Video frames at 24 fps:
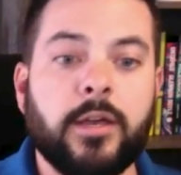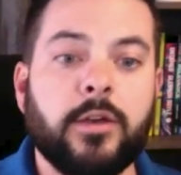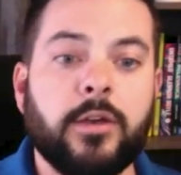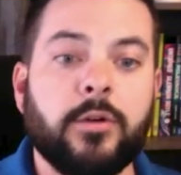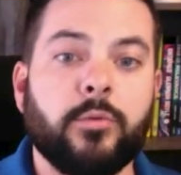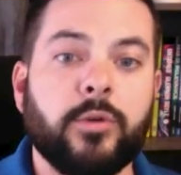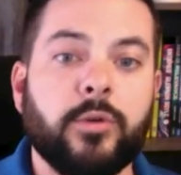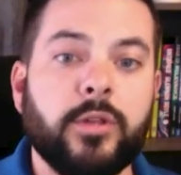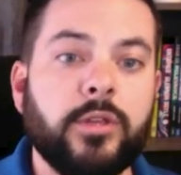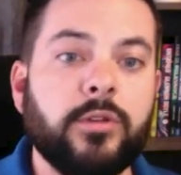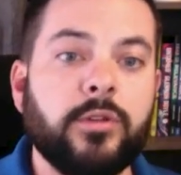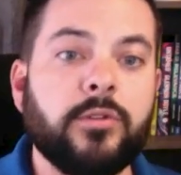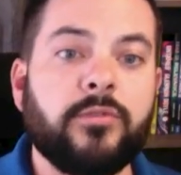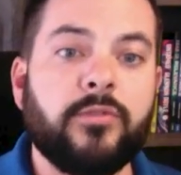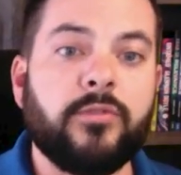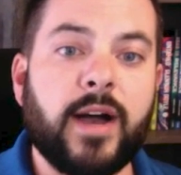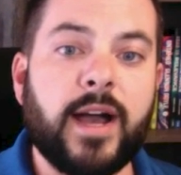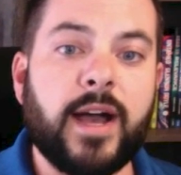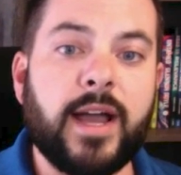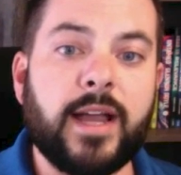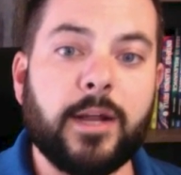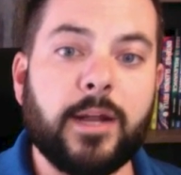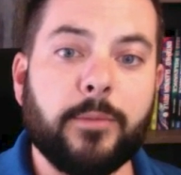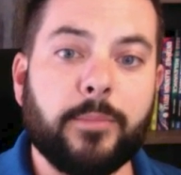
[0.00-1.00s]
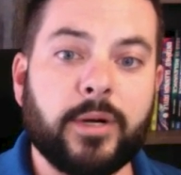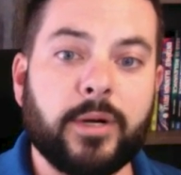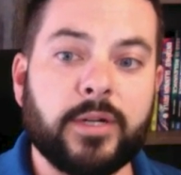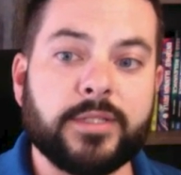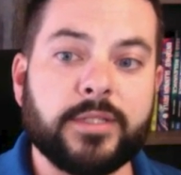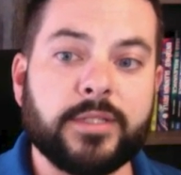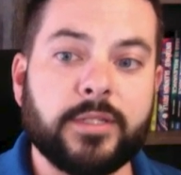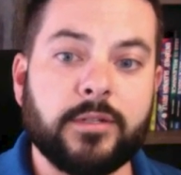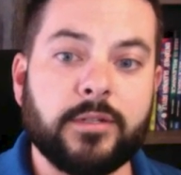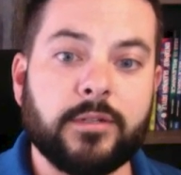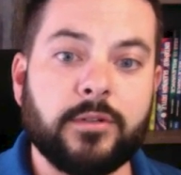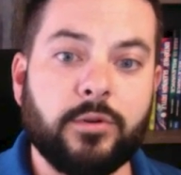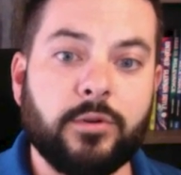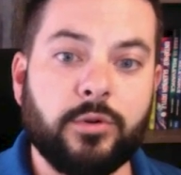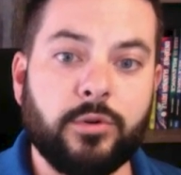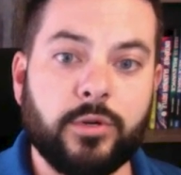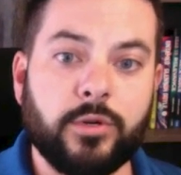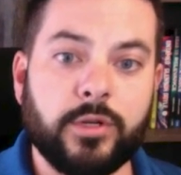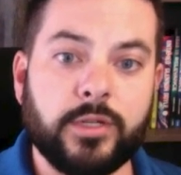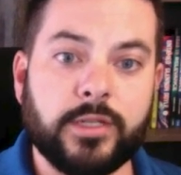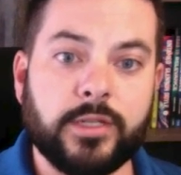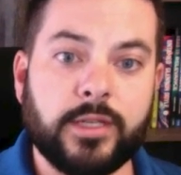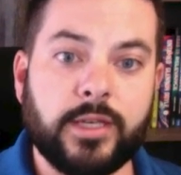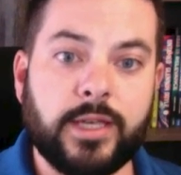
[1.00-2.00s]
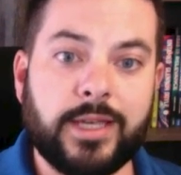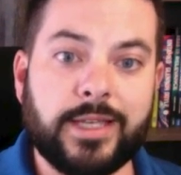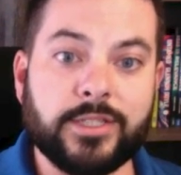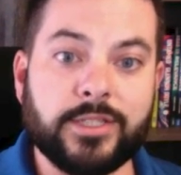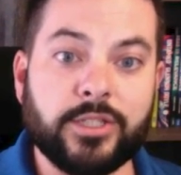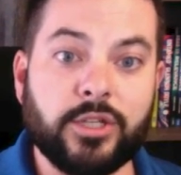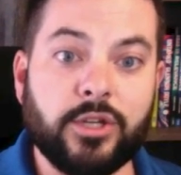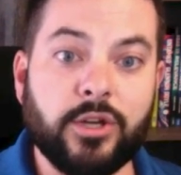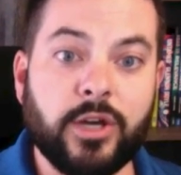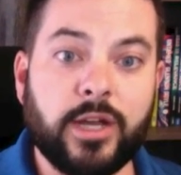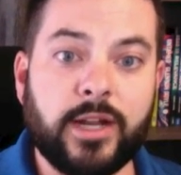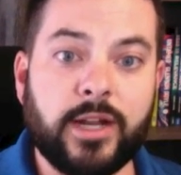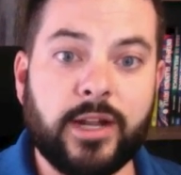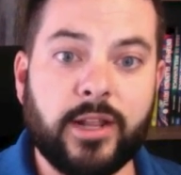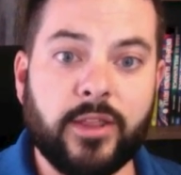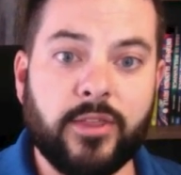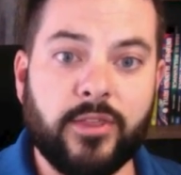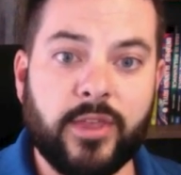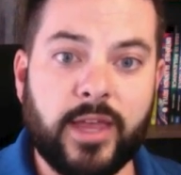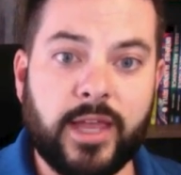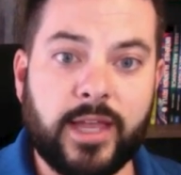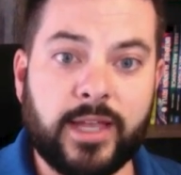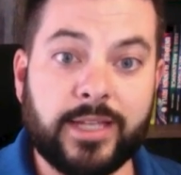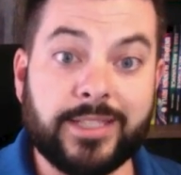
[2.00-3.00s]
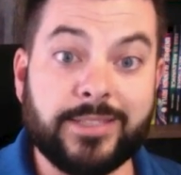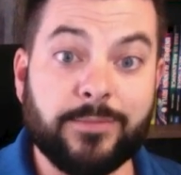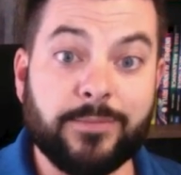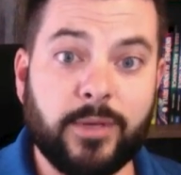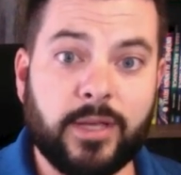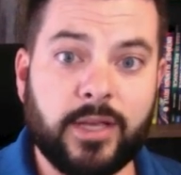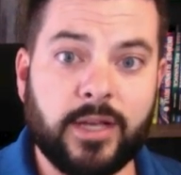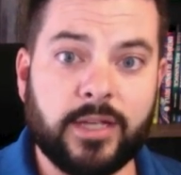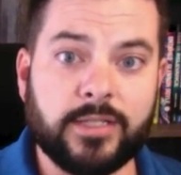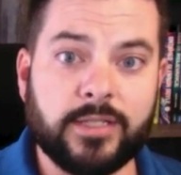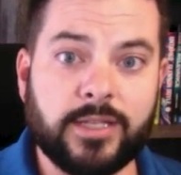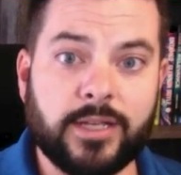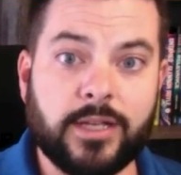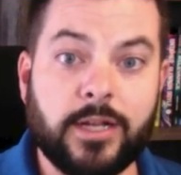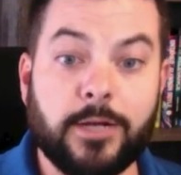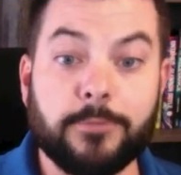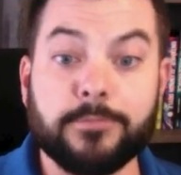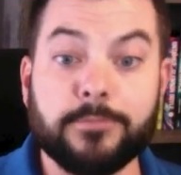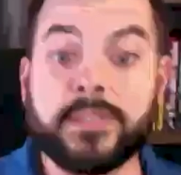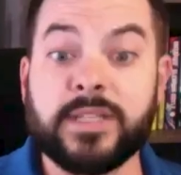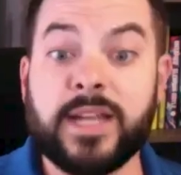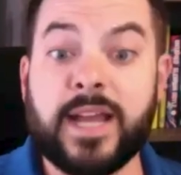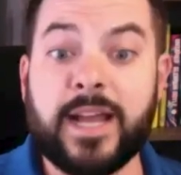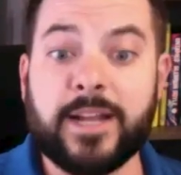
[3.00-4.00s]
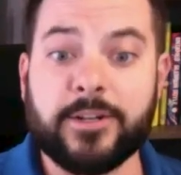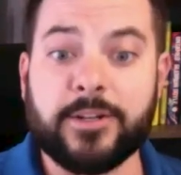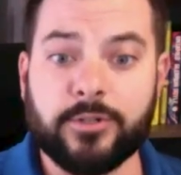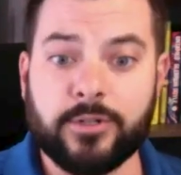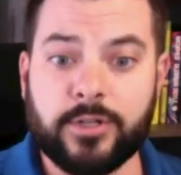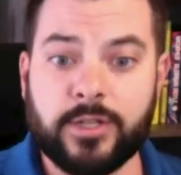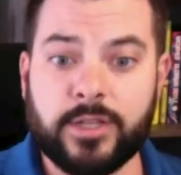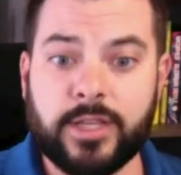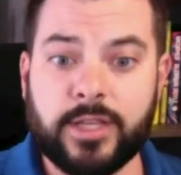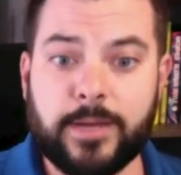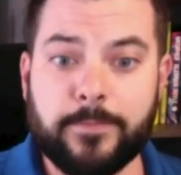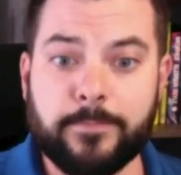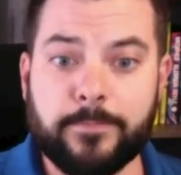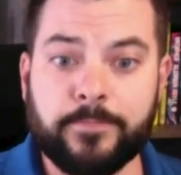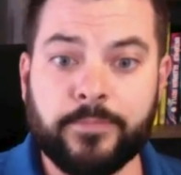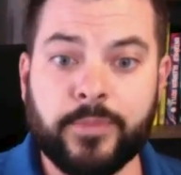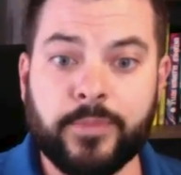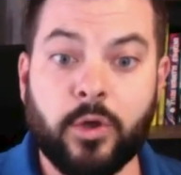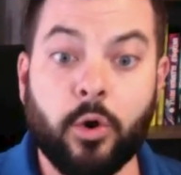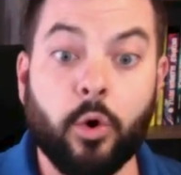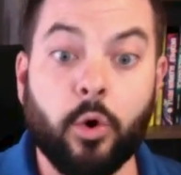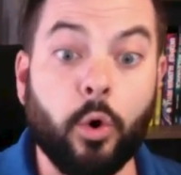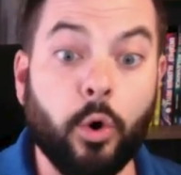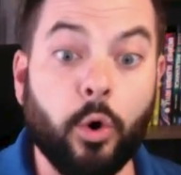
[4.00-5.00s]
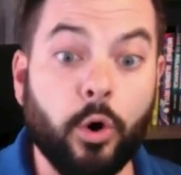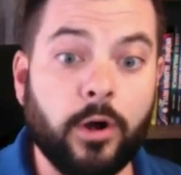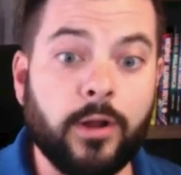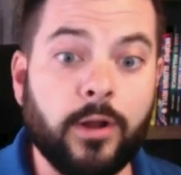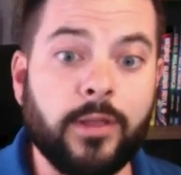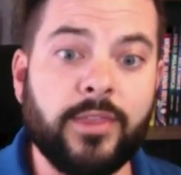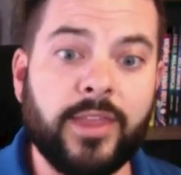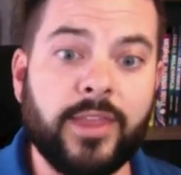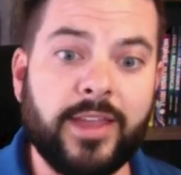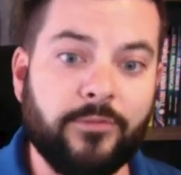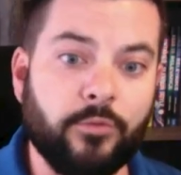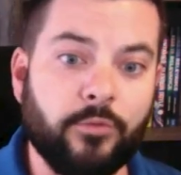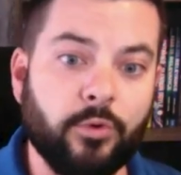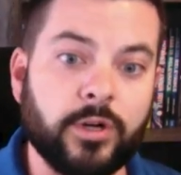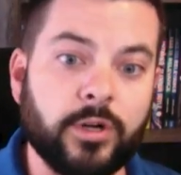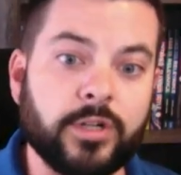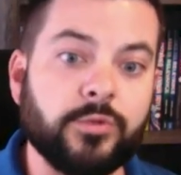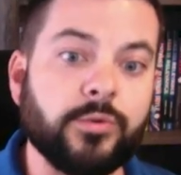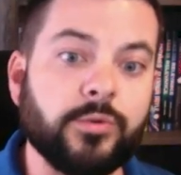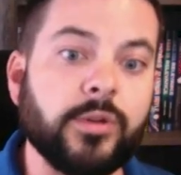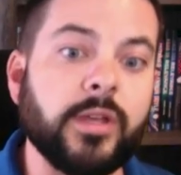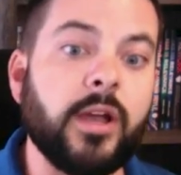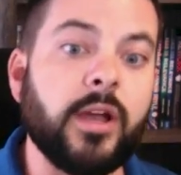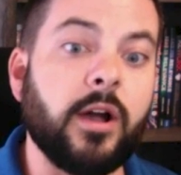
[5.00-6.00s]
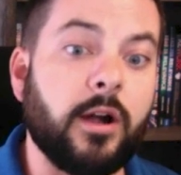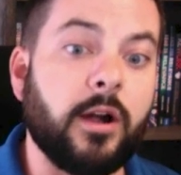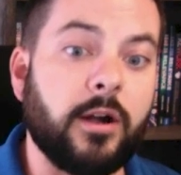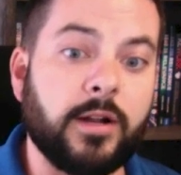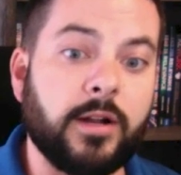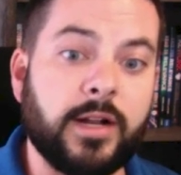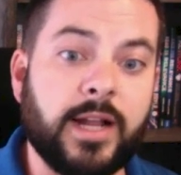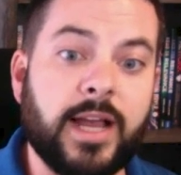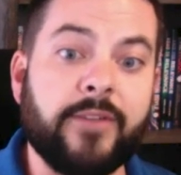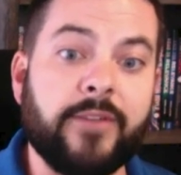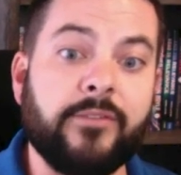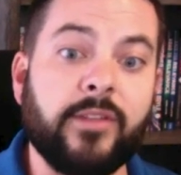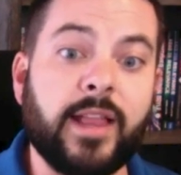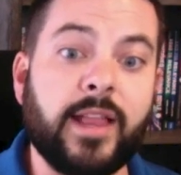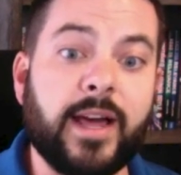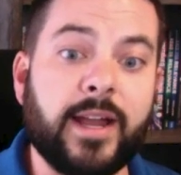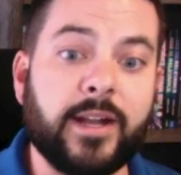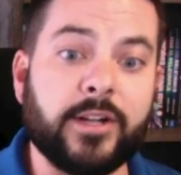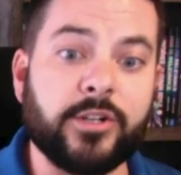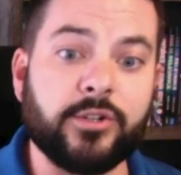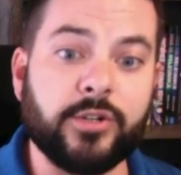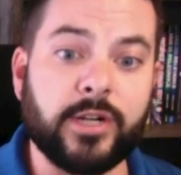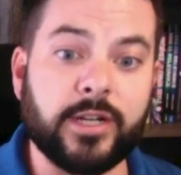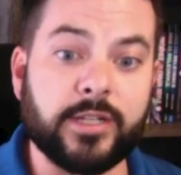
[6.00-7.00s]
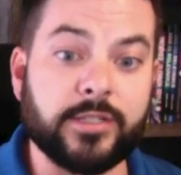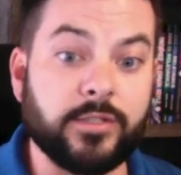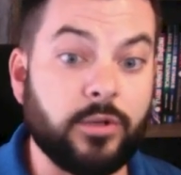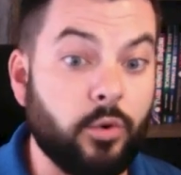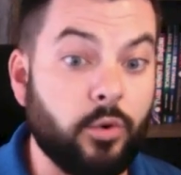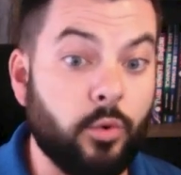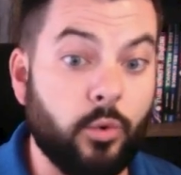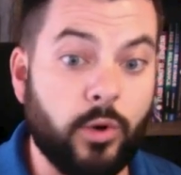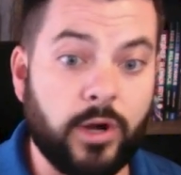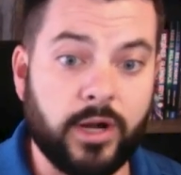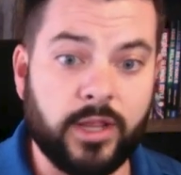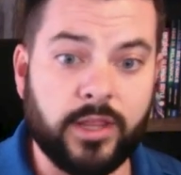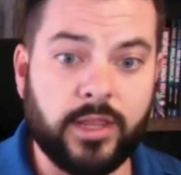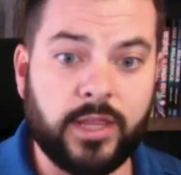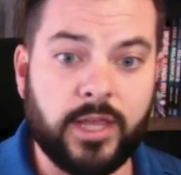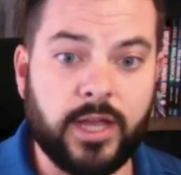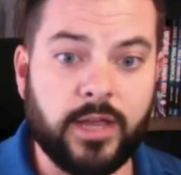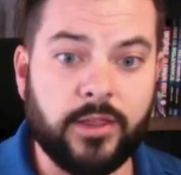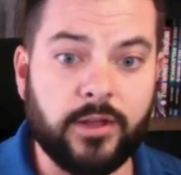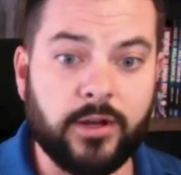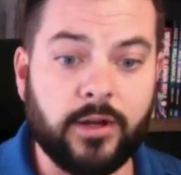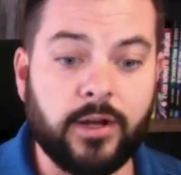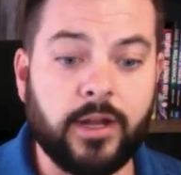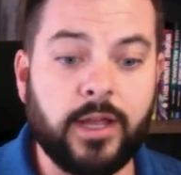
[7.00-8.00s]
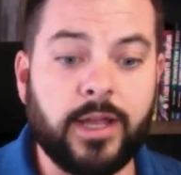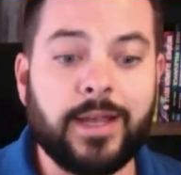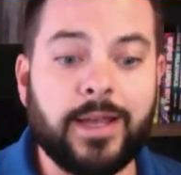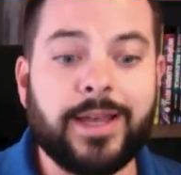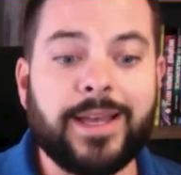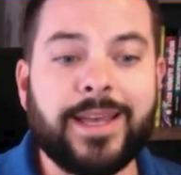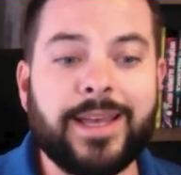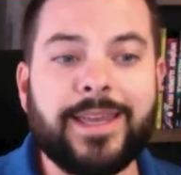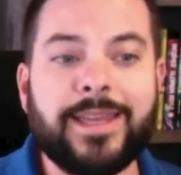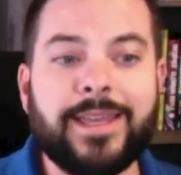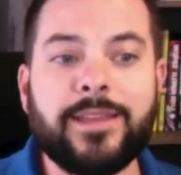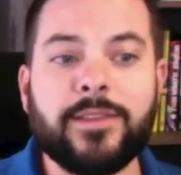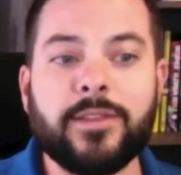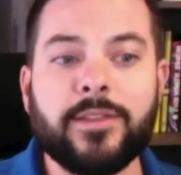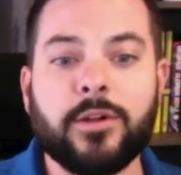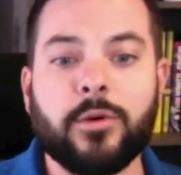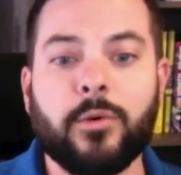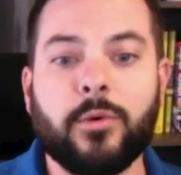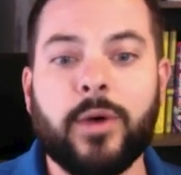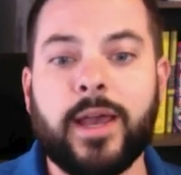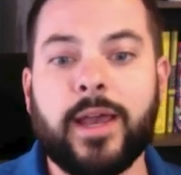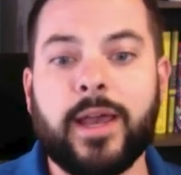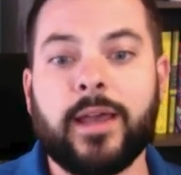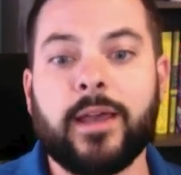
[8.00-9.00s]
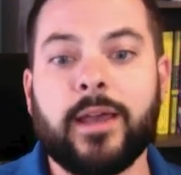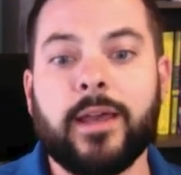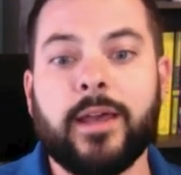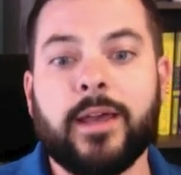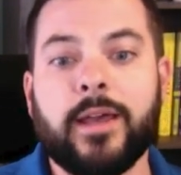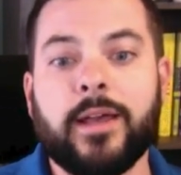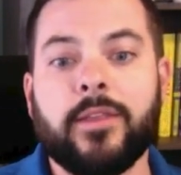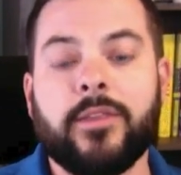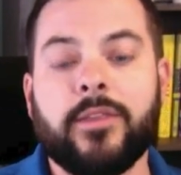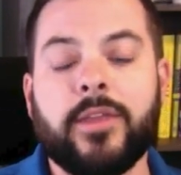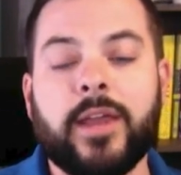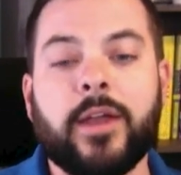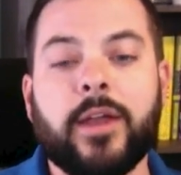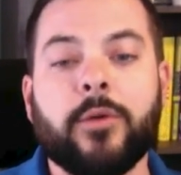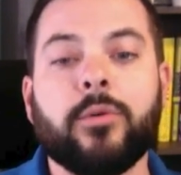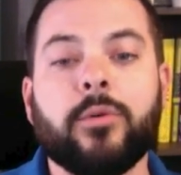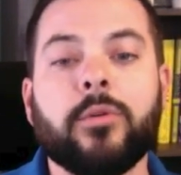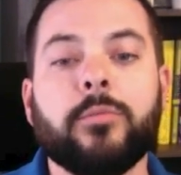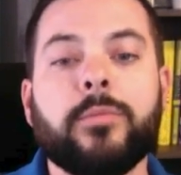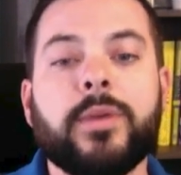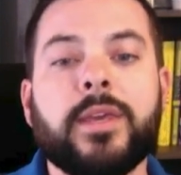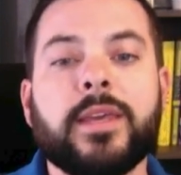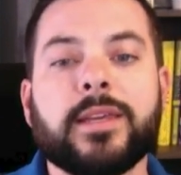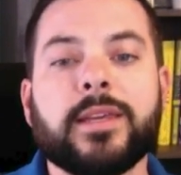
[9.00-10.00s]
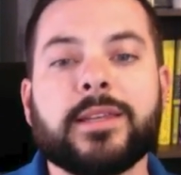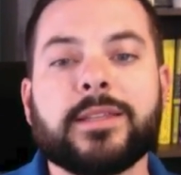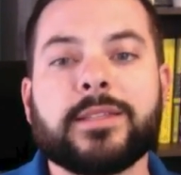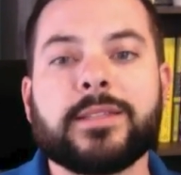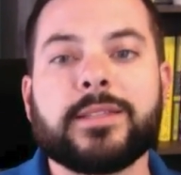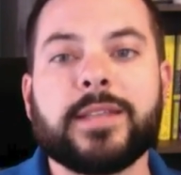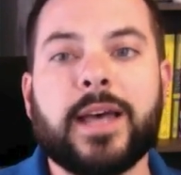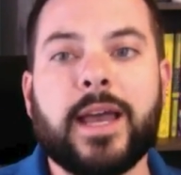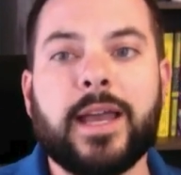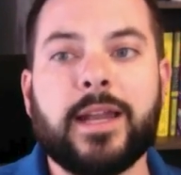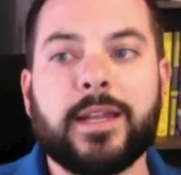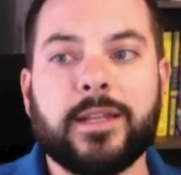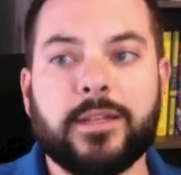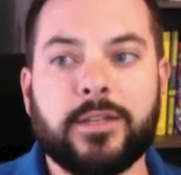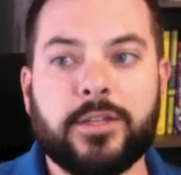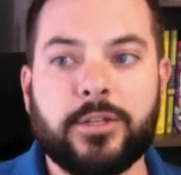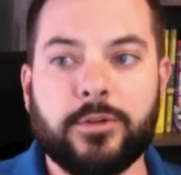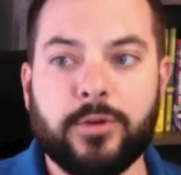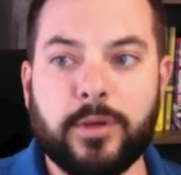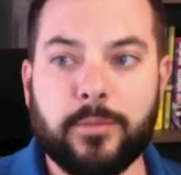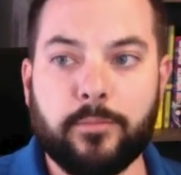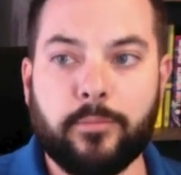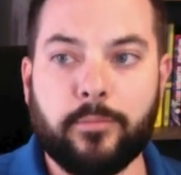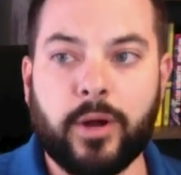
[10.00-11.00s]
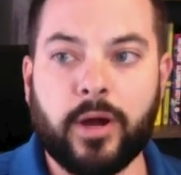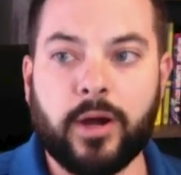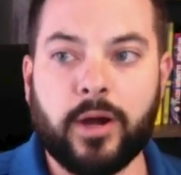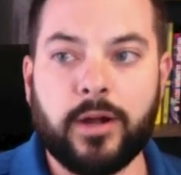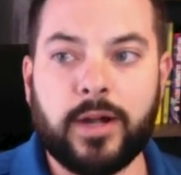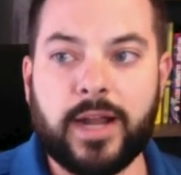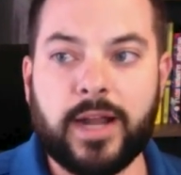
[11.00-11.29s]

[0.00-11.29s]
when you find a person who is good at a thing, it's because it comes natural to them, or they've worked really hard and have a lot of tricks, one or the other. Either way, they will be excited to impart